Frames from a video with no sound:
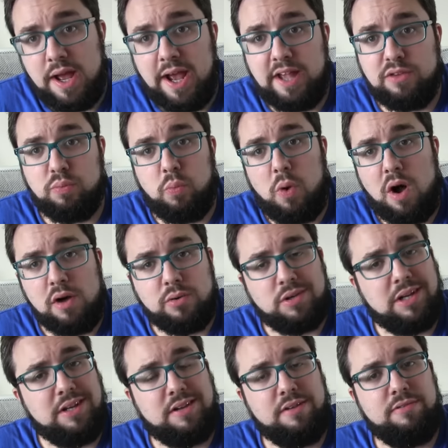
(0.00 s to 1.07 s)
It's
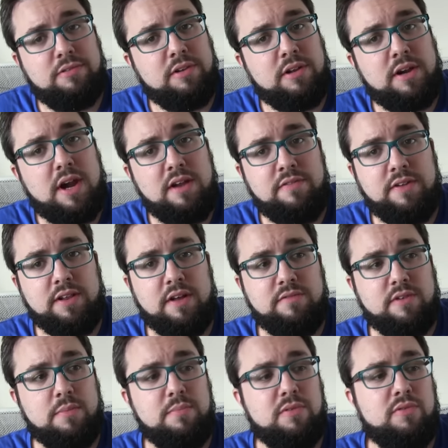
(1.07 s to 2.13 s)
wildly different than anything they've
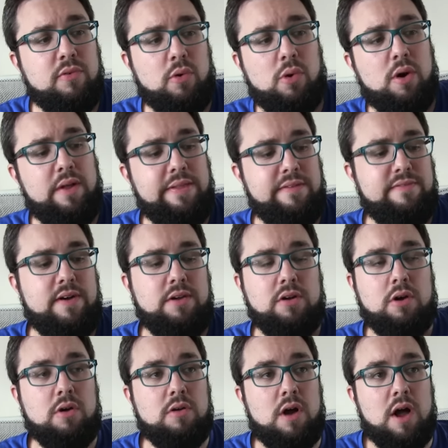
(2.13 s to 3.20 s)
done before, and they've
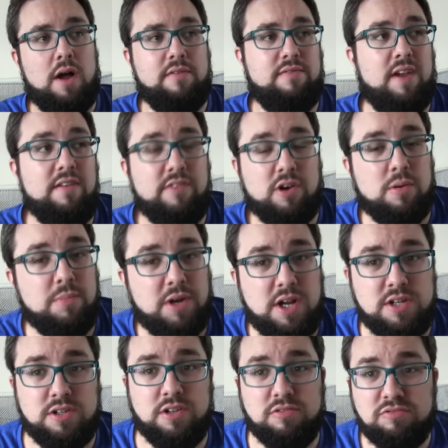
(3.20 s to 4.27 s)
found a flavour
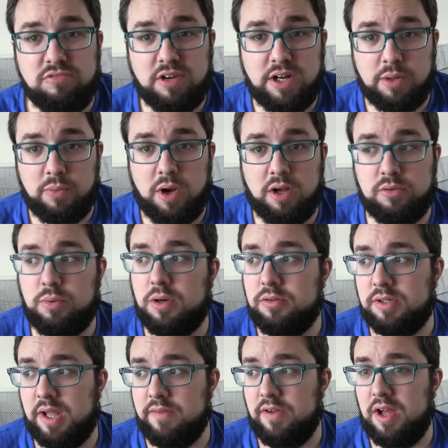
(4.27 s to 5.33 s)
combination that really works well
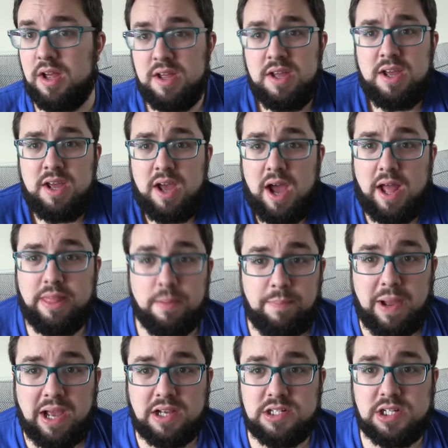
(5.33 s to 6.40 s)
together. And the
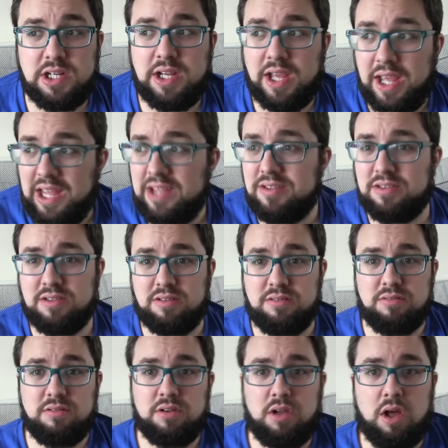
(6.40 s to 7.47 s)
packaging is
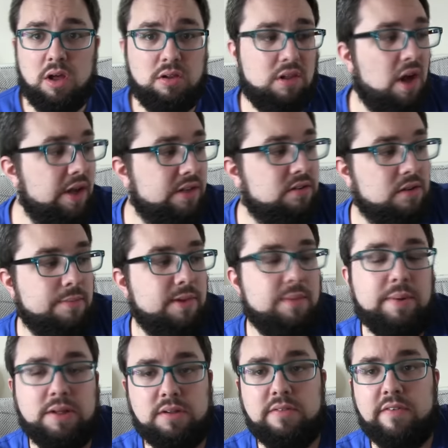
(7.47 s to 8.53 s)
like some of the
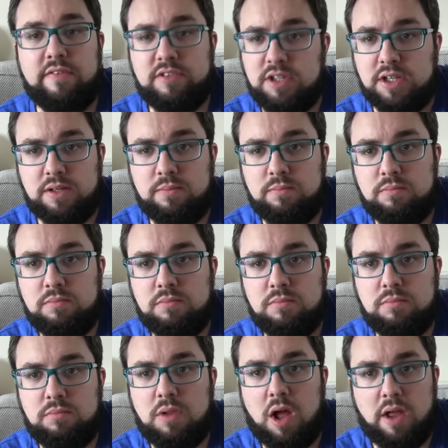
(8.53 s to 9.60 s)
best I've ever seen.
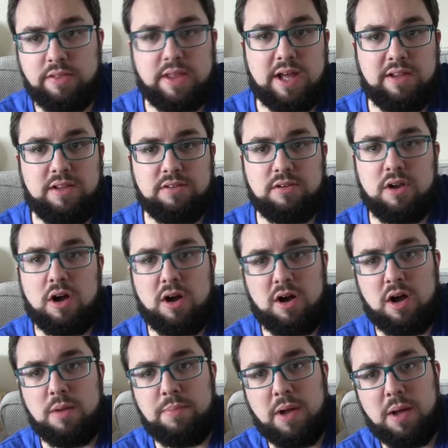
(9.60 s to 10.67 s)
Like, that isn't
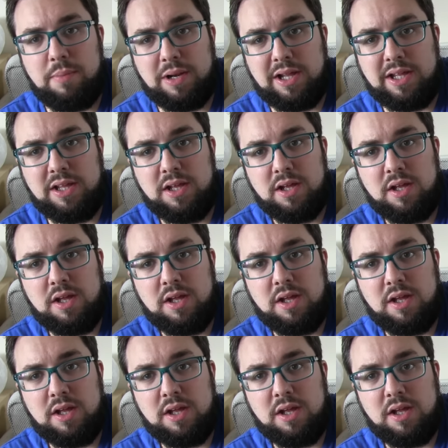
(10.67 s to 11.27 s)
hyperbole.